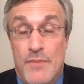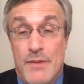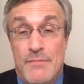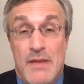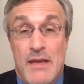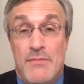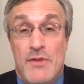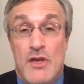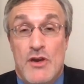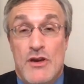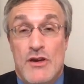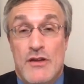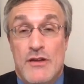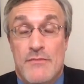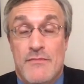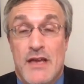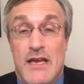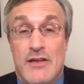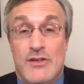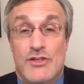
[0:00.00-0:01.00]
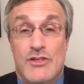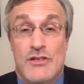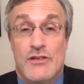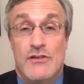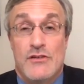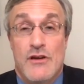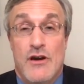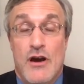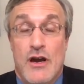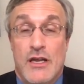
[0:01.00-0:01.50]
maybe you can
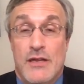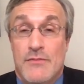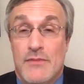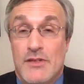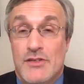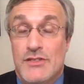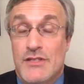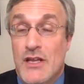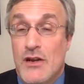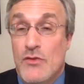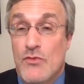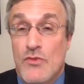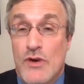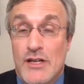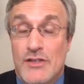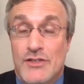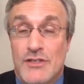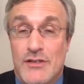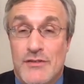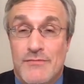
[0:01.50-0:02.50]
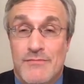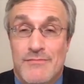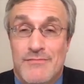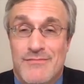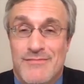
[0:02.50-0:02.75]
imagine arguments that it wasn't.